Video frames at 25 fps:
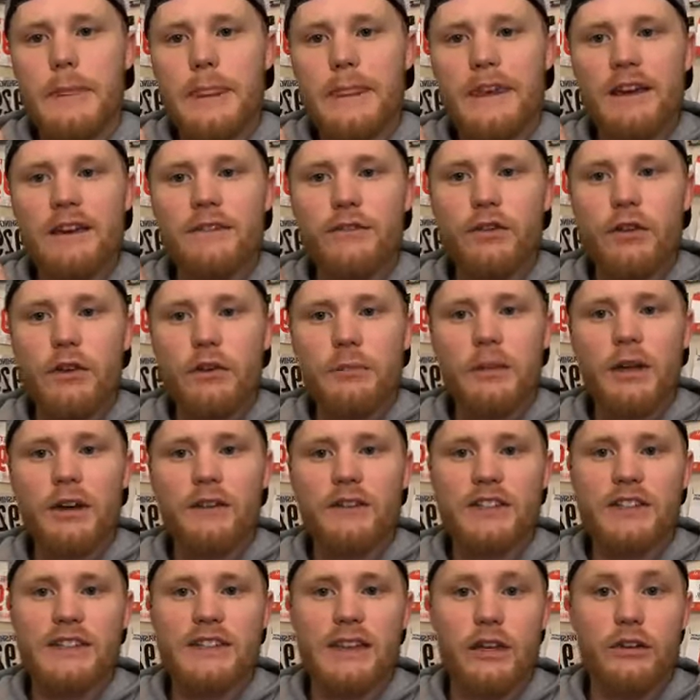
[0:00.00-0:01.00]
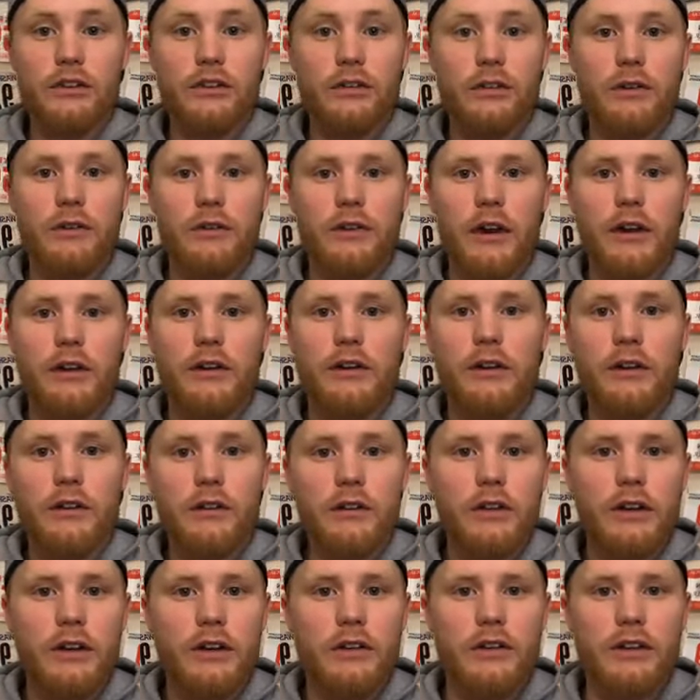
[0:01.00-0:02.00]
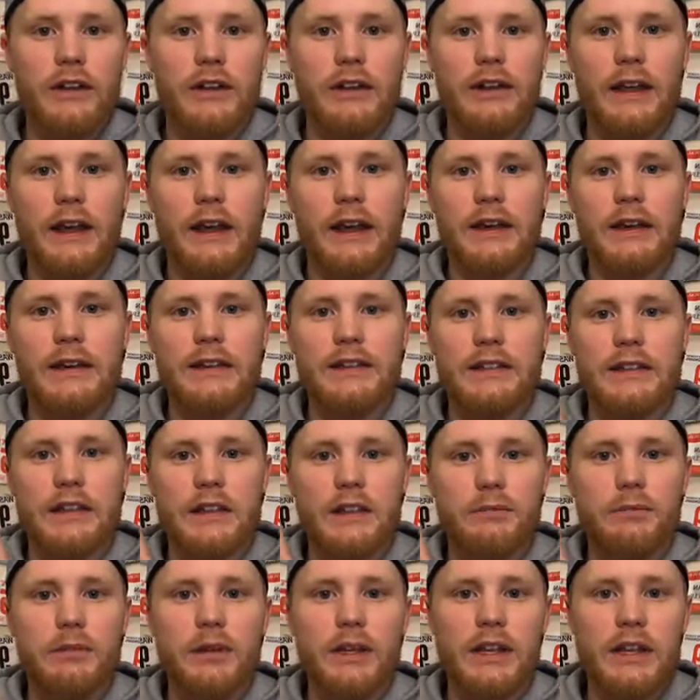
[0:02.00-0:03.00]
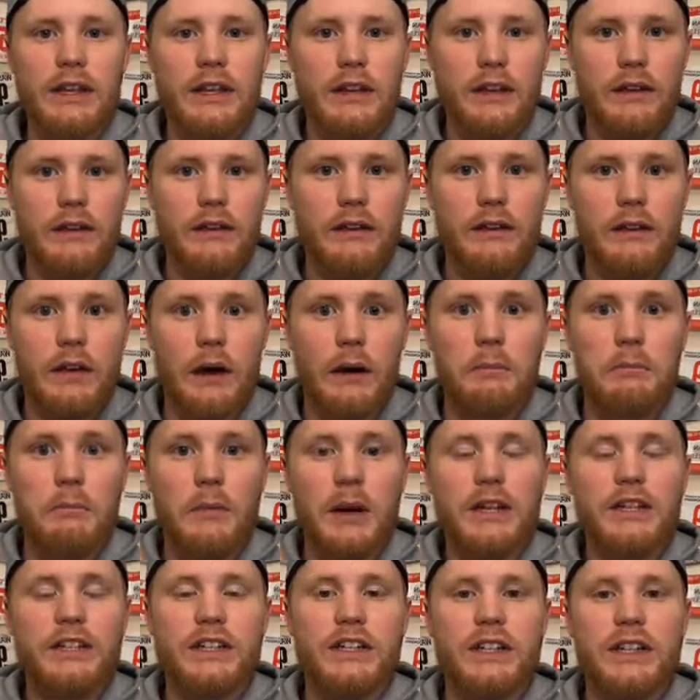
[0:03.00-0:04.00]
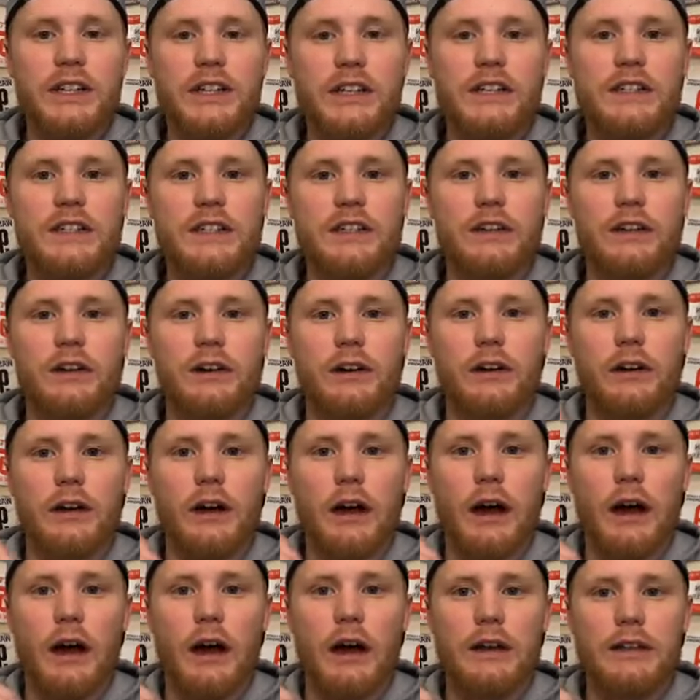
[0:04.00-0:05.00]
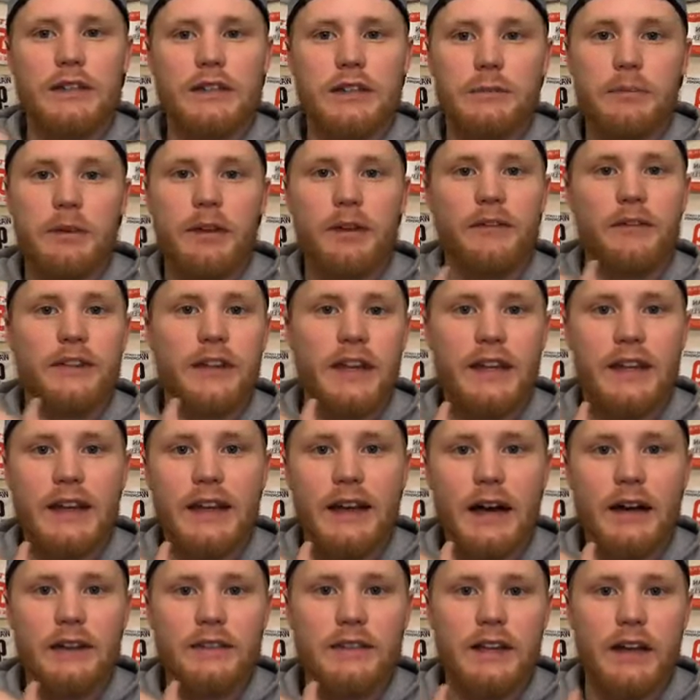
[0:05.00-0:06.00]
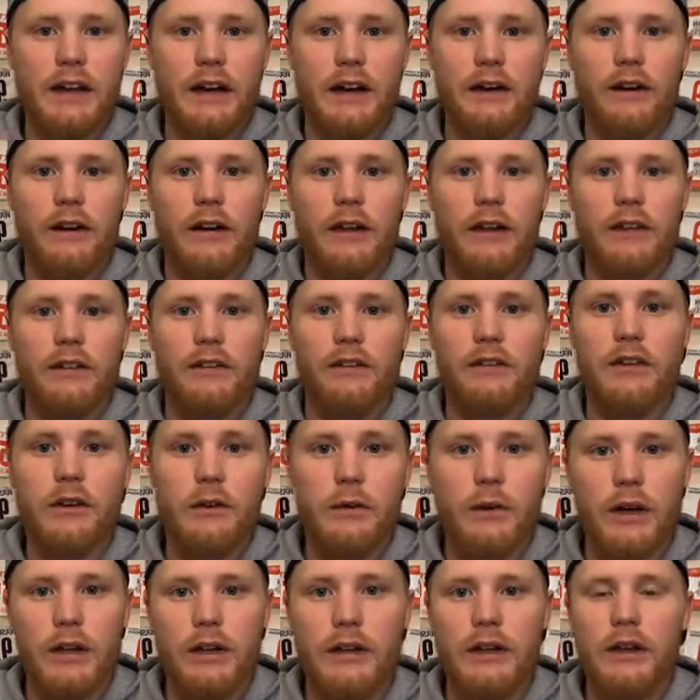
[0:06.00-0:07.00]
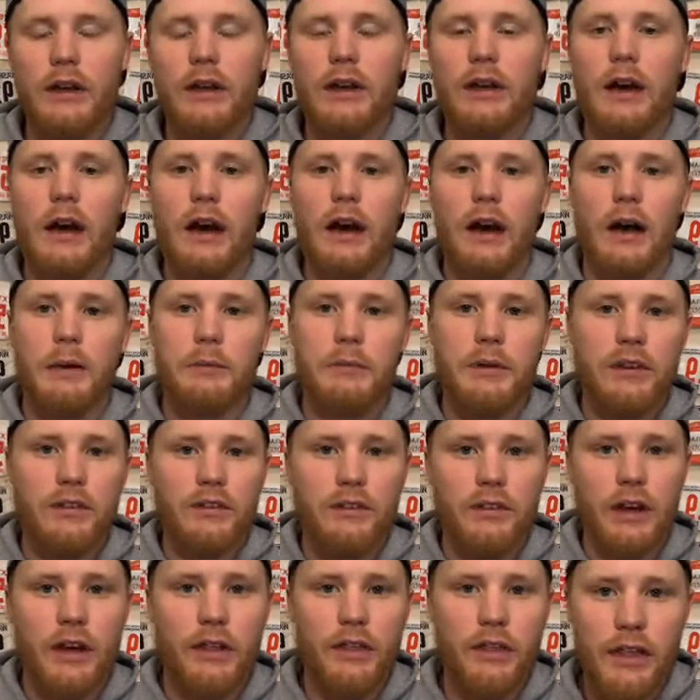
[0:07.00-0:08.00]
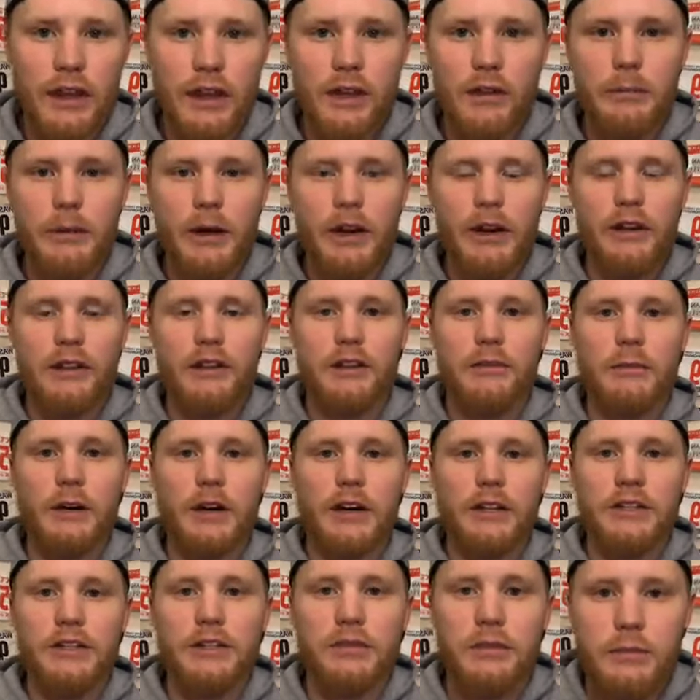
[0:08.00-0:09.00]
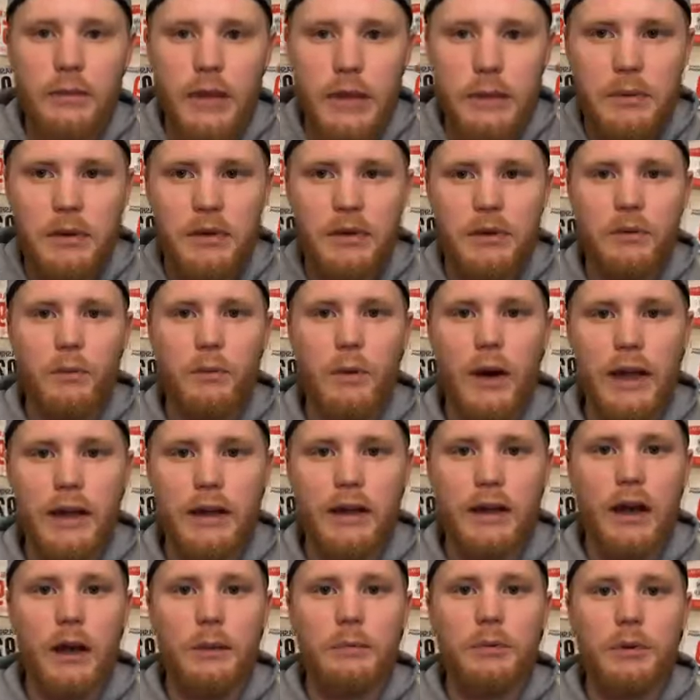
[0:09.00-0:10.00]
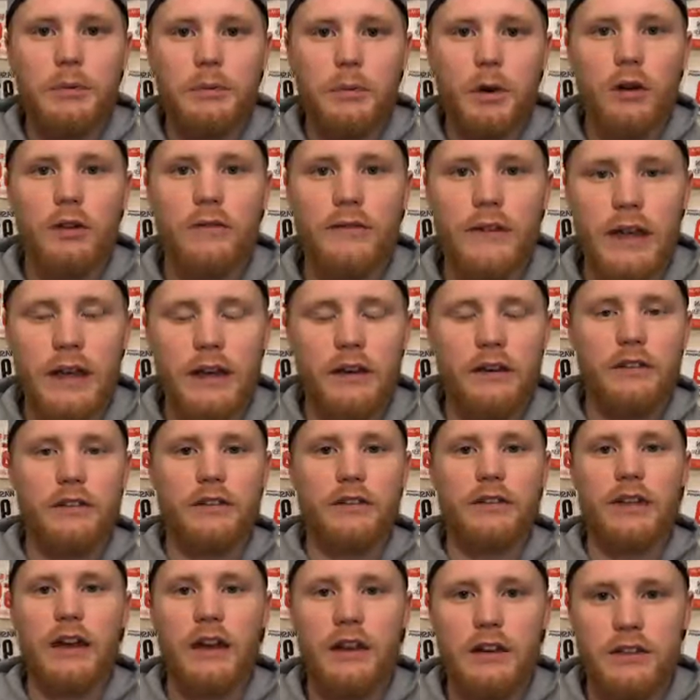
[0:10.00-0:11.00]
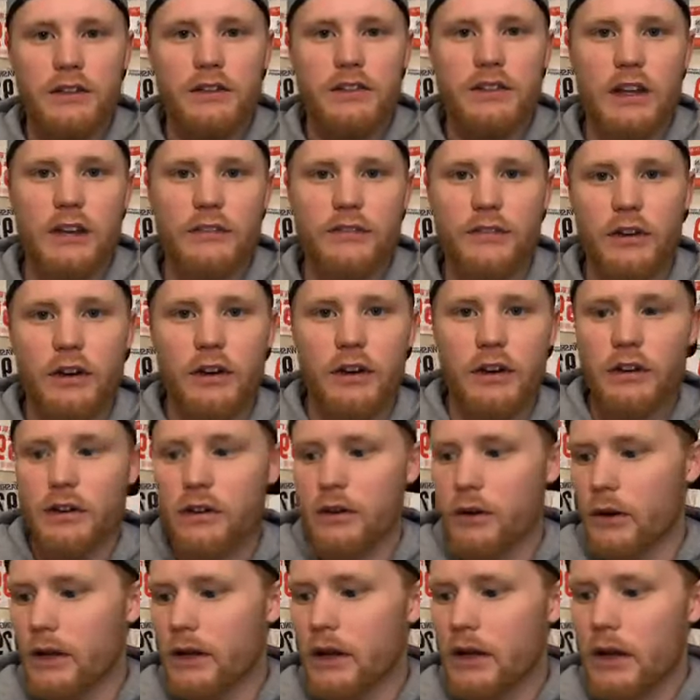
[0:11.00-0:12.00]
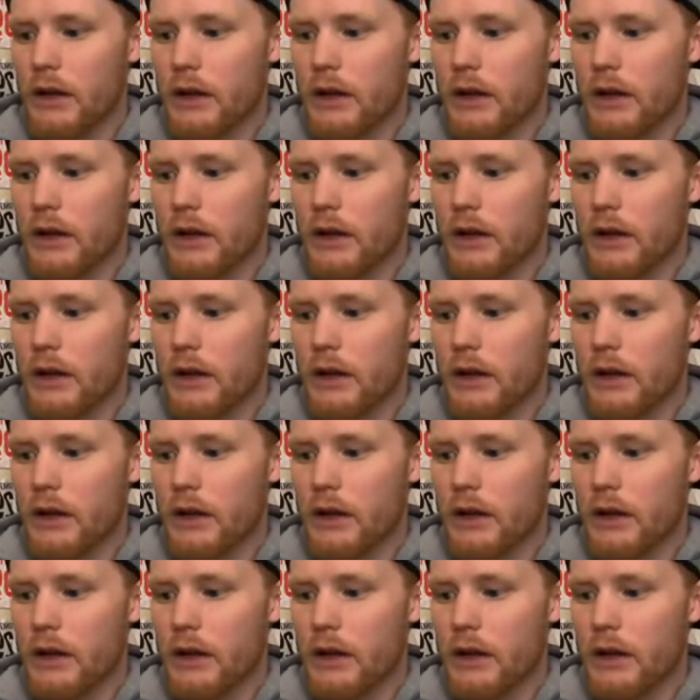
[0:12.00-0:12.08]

if you can be able to schedule your run earlier in the day, it's going to be e- uh, much easier uh, to be able to get out there and do it uh, because you're not thinking about it as much. you maybe you wake up, you're motivated, you tell yourself you're going to do it.